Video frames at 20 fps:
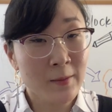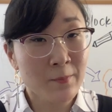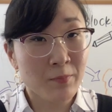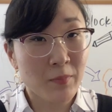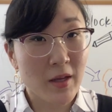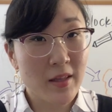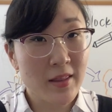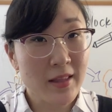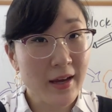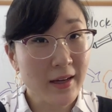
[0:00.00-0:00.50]

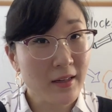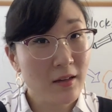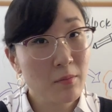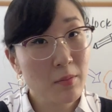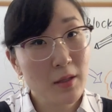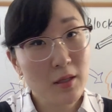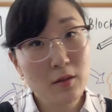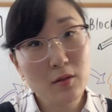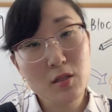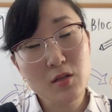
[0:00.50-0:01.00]
And that could be
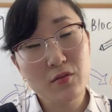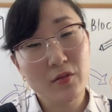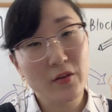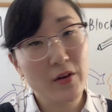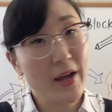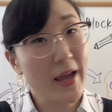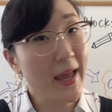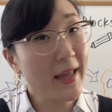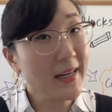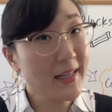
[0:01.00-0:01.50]
used for
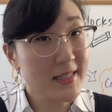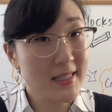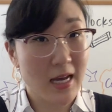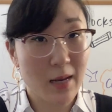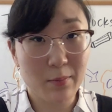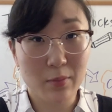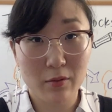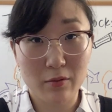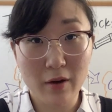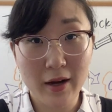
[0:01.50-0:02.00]
any type
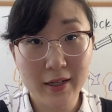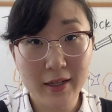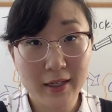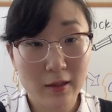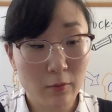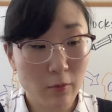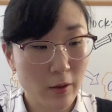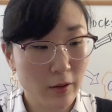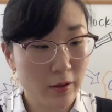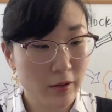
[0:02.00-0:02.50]
of
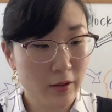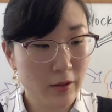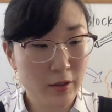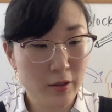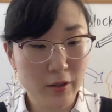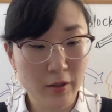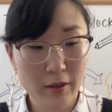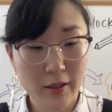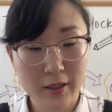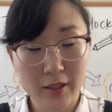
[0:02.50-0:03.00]
writing, whether
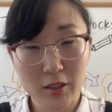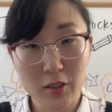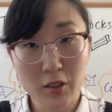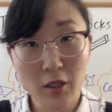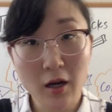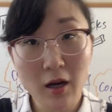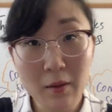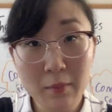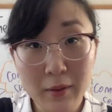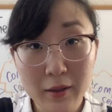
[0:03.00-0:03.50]
you're in a
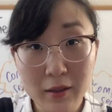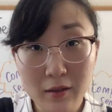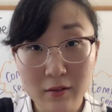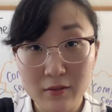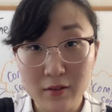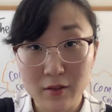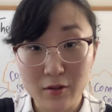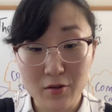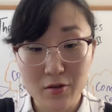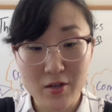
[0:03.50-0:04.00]
job
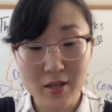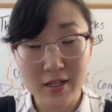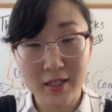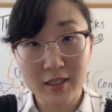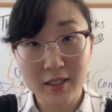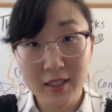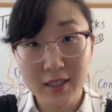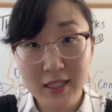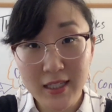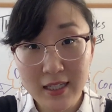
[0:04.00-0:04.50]
interview, you're
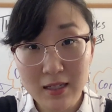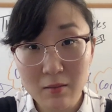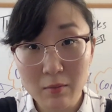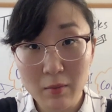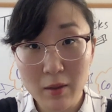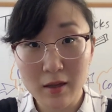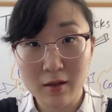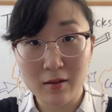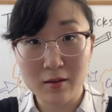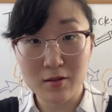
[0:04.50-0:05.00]
sending
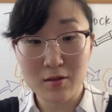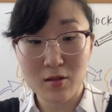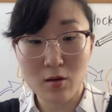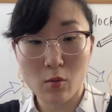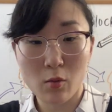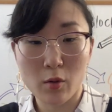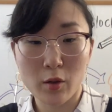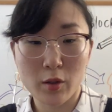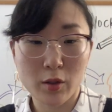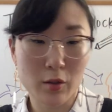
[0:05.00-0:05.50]
emails,
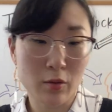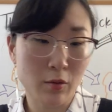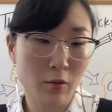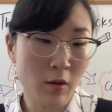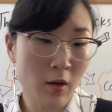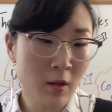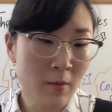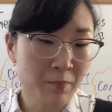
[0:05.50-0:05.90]
or you